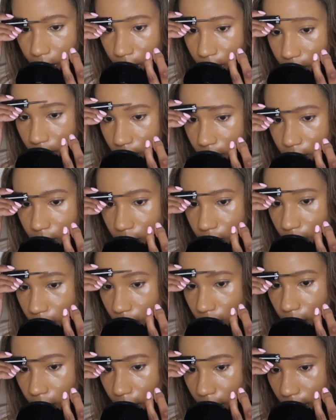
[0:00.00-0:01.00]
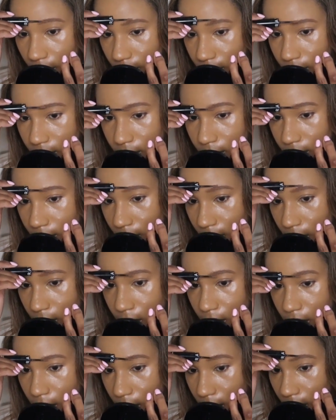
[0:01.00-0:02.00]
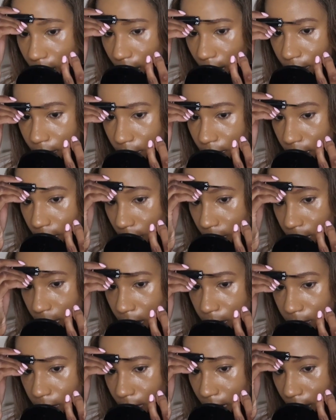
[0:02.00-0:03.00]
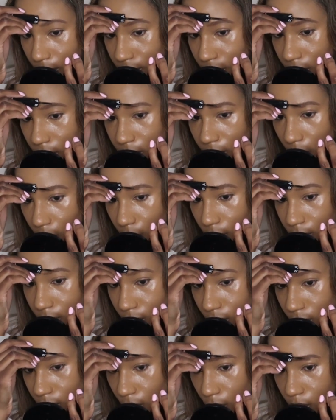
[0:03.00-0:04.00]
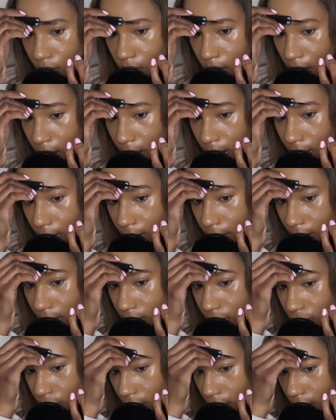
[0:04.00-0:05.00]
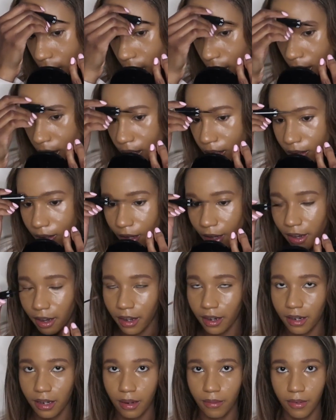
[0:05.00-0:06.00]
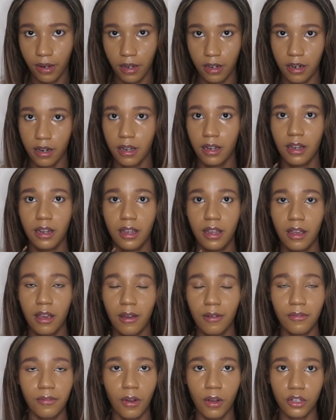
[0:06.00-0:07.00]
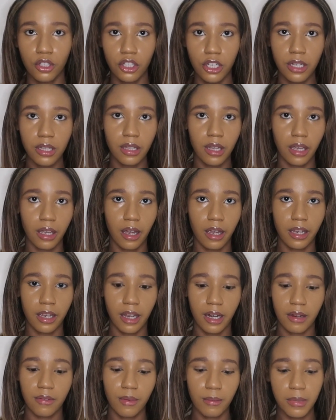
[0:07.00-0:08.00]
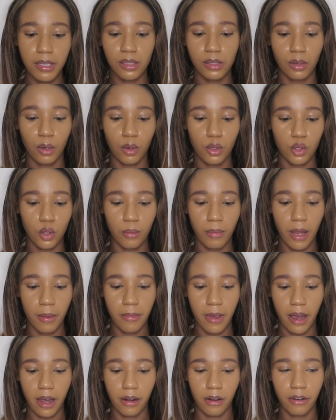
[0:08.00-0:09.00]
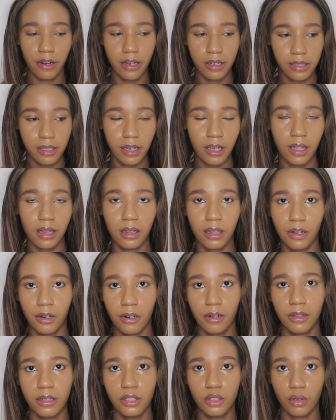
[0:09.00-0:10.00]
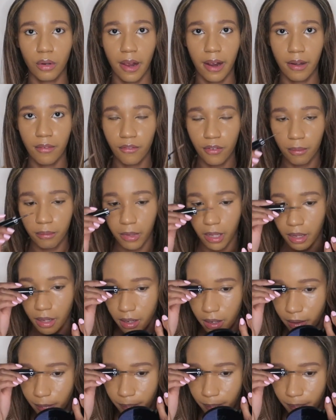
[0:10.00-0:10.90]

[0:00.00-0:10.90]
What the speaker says: and do things that fulfill me, but I'm just always so tired and drained that I can't even function. Like, I can't even be social. My battery is like literally drained from like